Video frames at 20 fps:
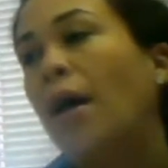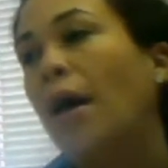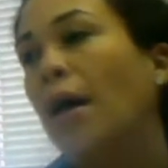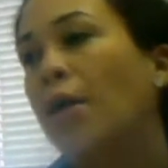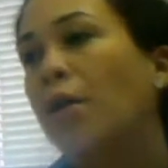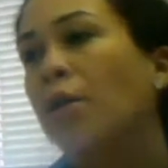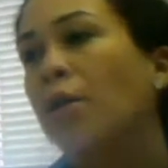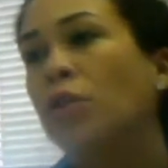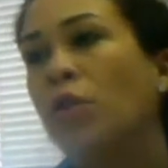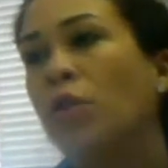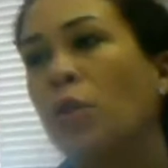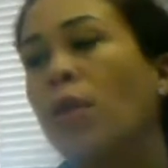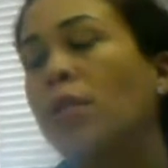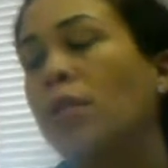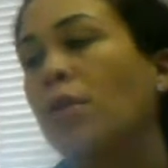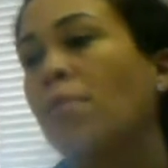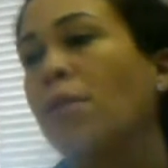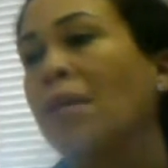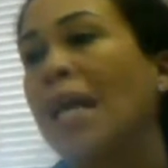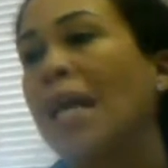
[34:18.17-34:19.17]
You're doing
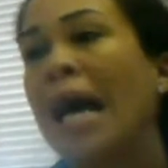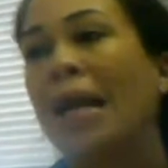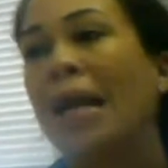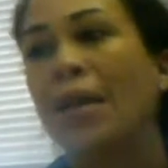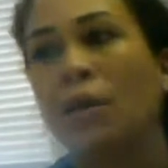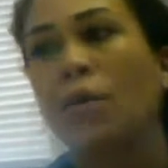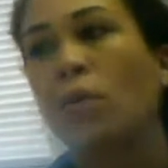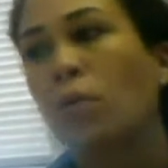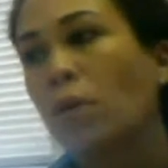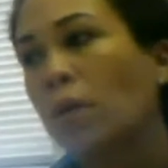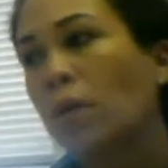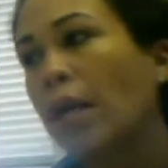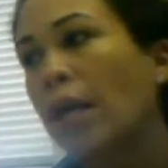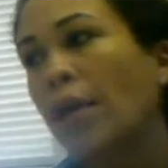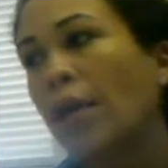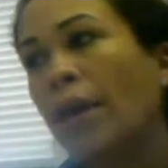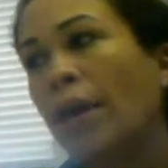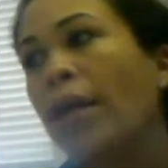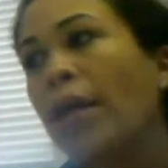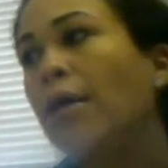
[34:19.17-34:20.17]
something out of the
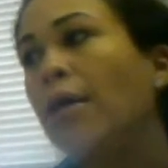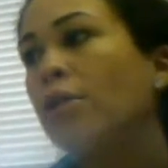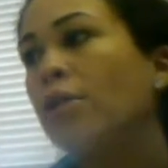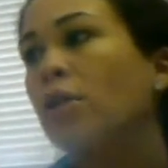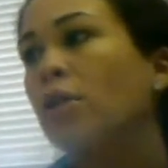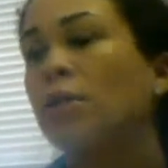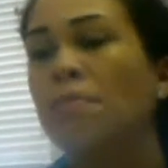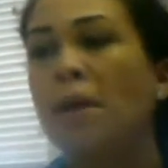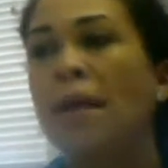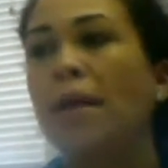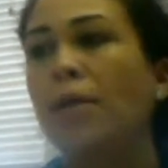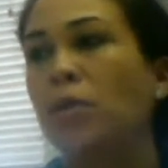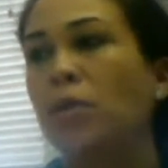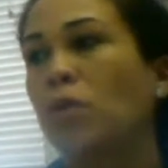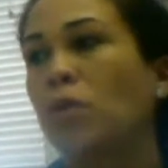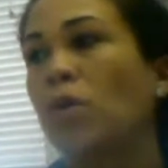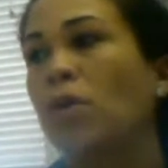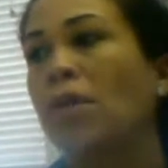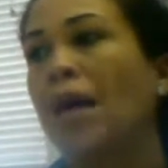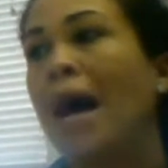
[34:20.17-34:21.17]
ordinary. Just make
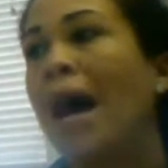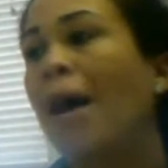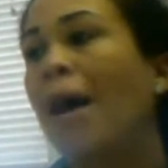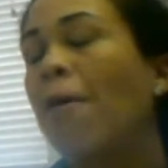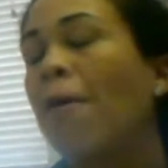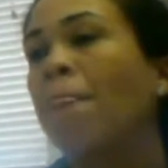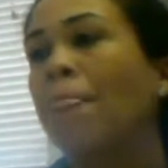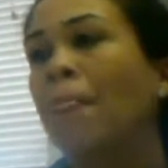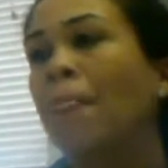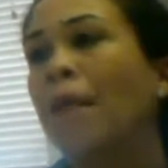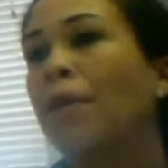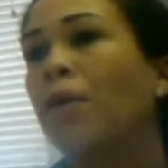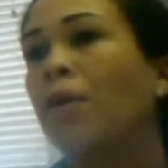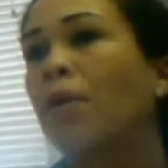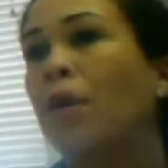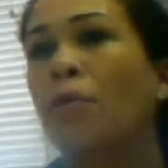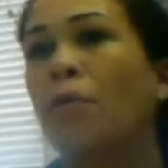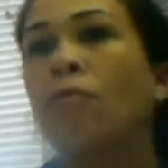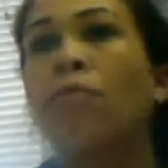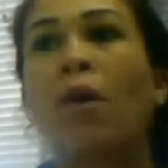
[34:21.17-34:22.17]
sure that
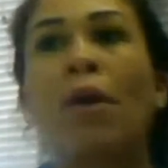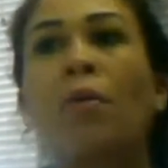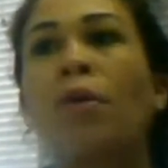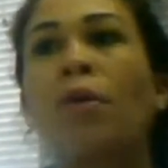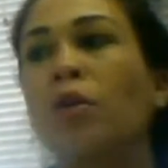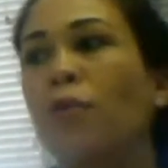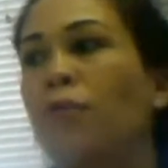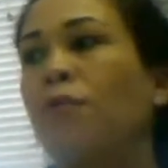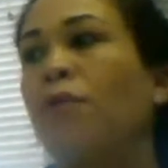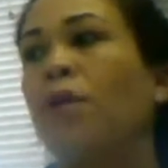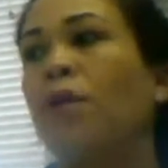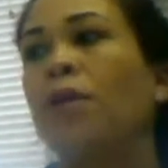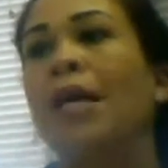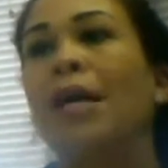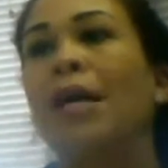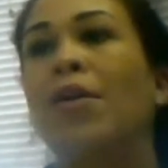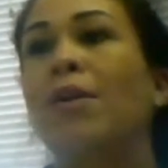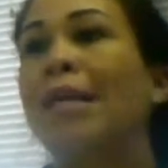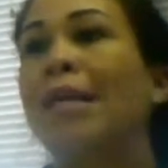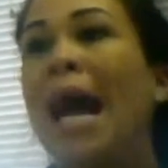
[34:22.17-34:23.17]
right when you're feeling
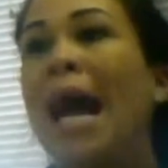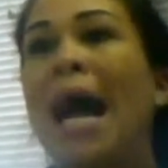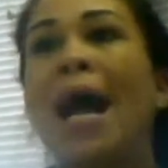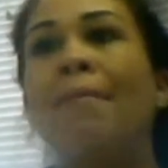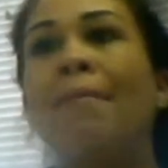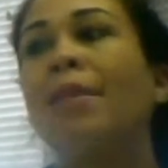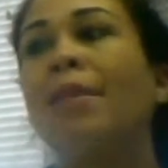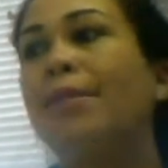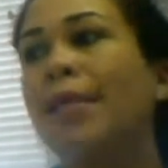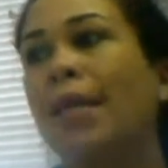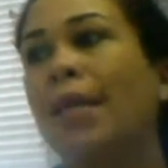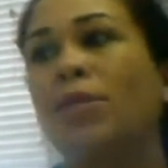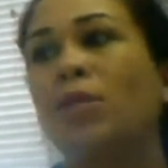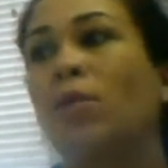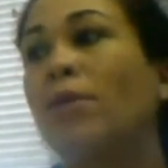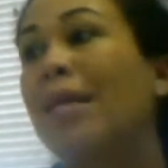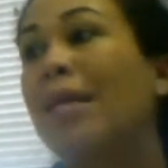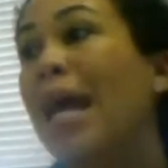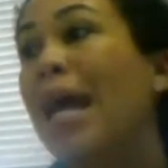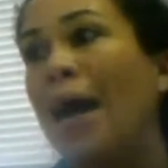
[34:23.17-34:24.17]
that, you're like, Kat, I'm in the death
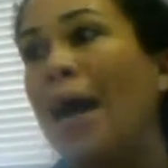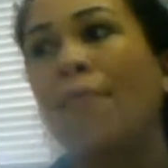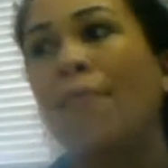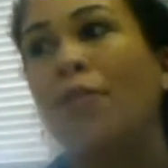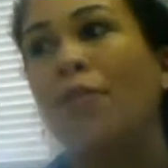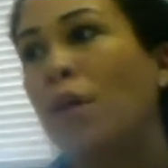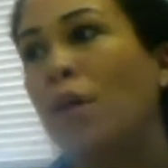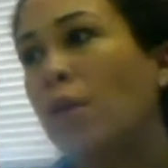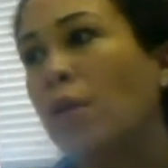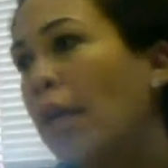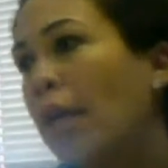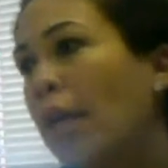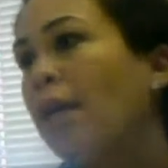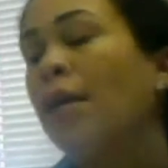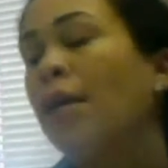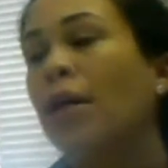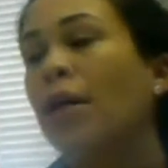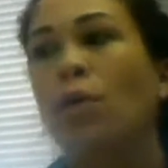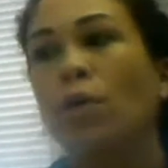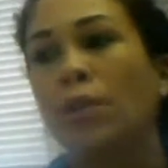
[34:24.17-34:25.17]
zone. Kat, I'm feeling it.
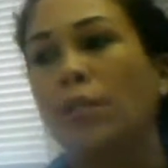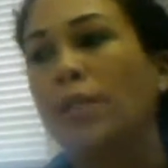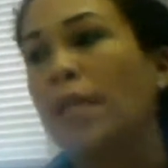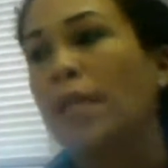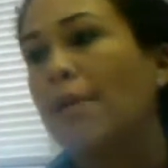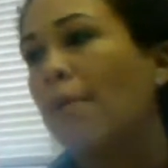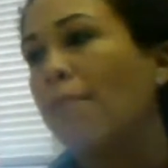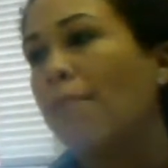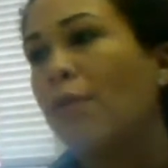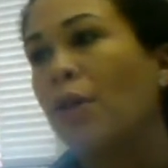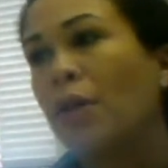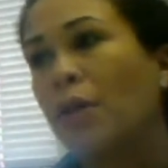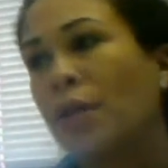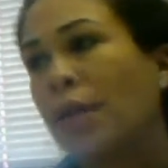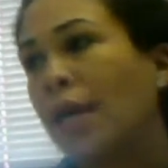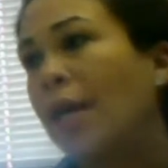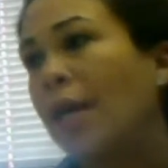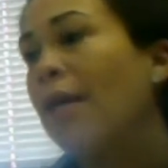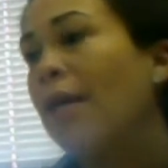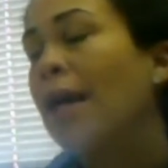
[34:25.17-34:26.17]
Wasim, I'm
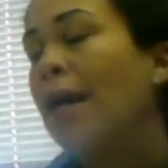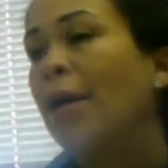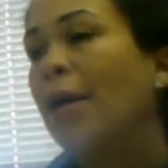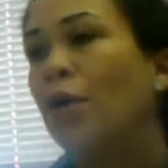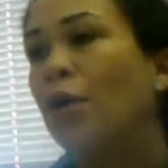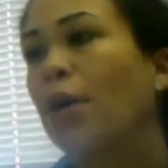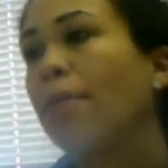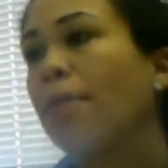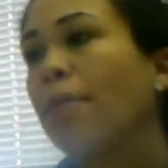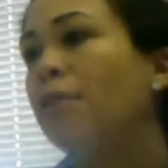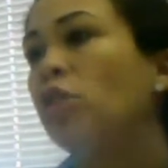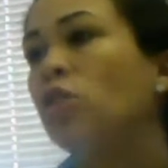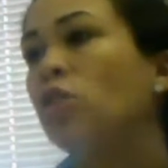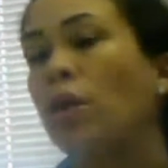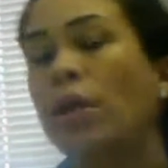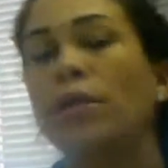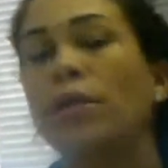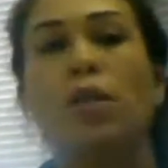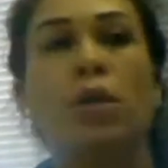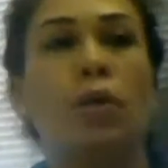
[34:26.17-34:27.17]
feeling it. And they're coming
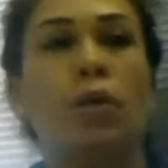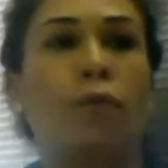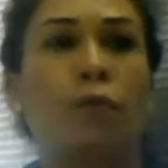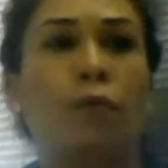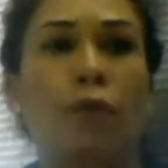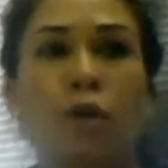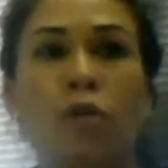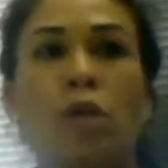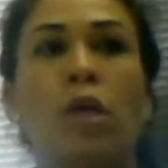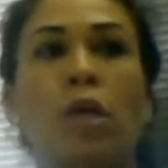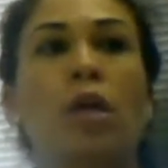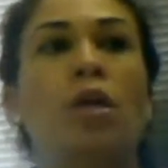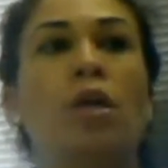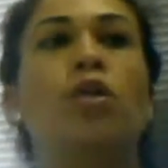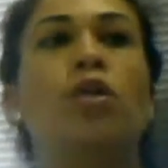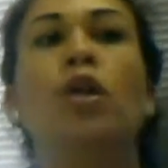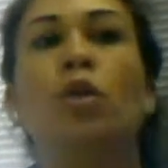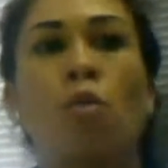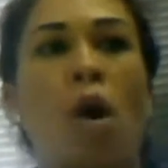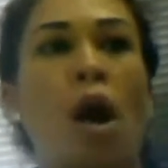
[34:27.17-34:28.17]
straight to you first, so
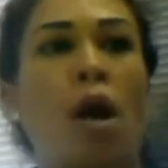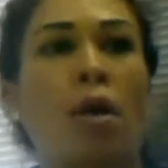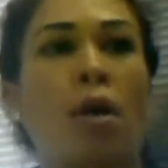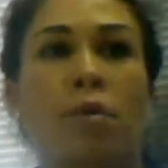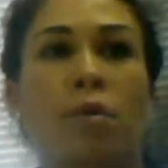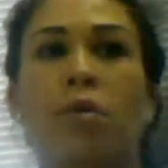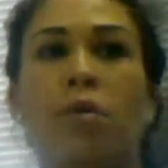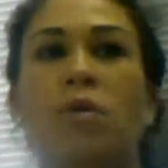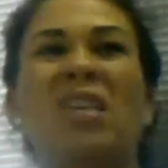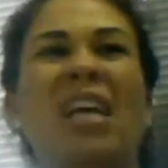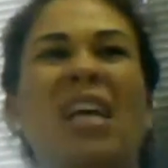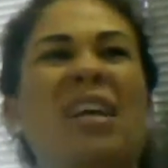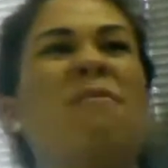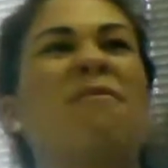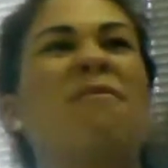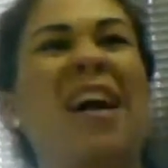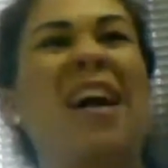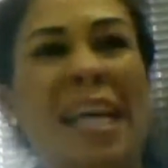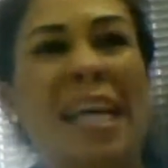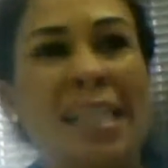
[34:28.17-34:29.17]
you can walk through, let
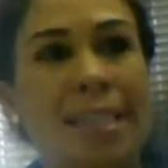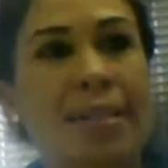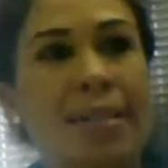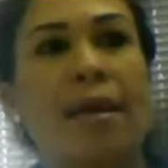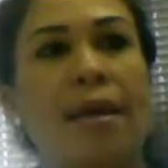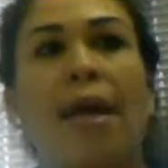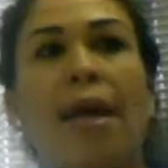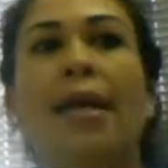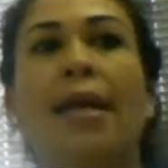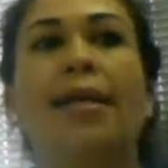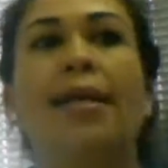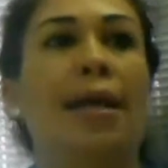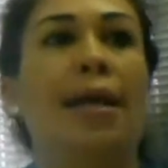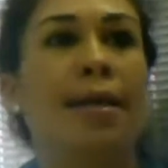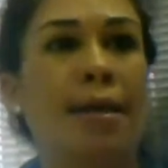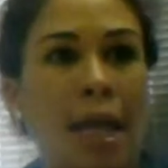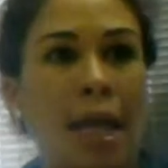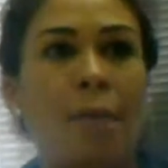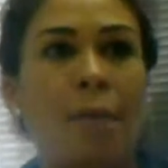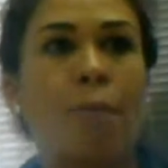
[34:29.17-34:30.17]
them vent, and get a
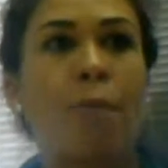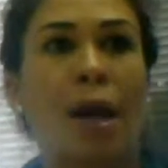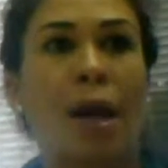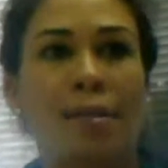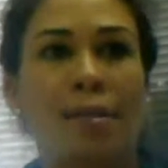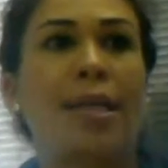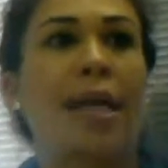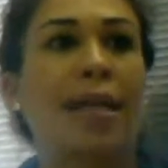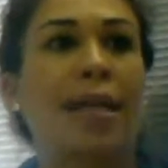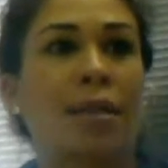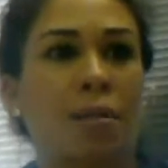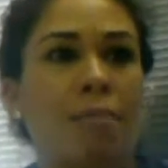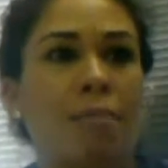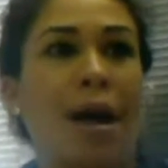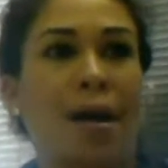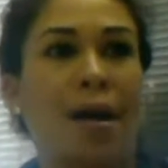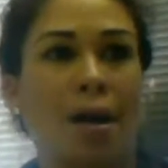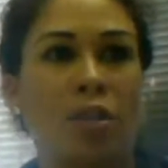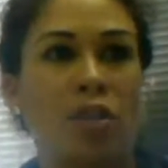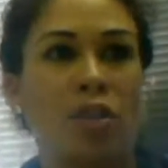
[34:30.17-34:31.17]
game plan to get them
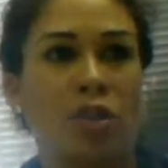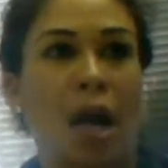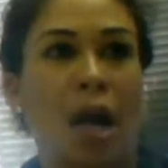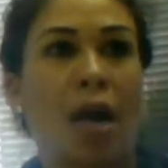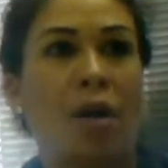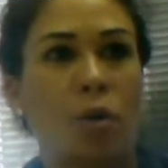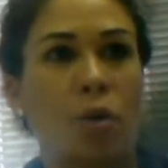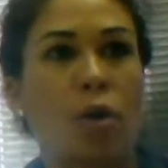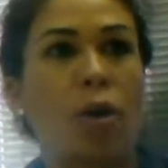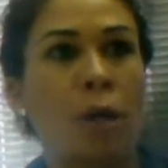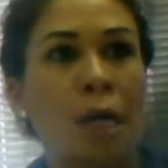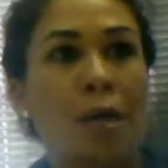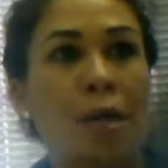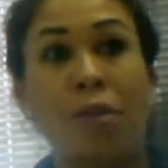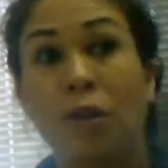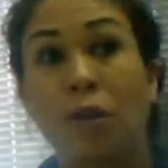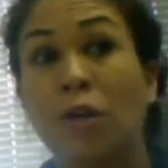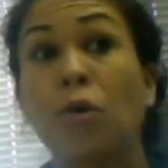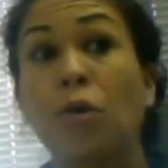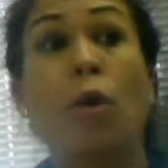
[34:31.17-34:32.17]
back on track. Cool?
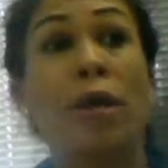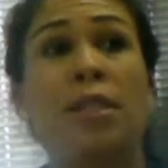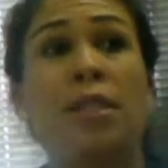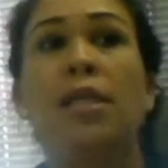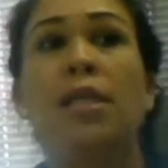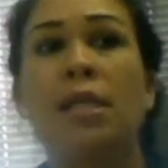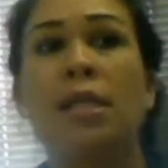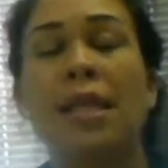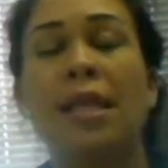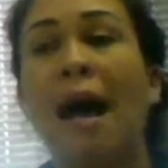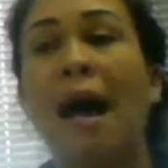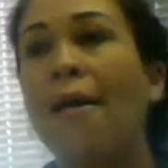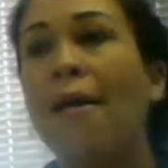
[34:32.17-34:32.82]
They're going to need that.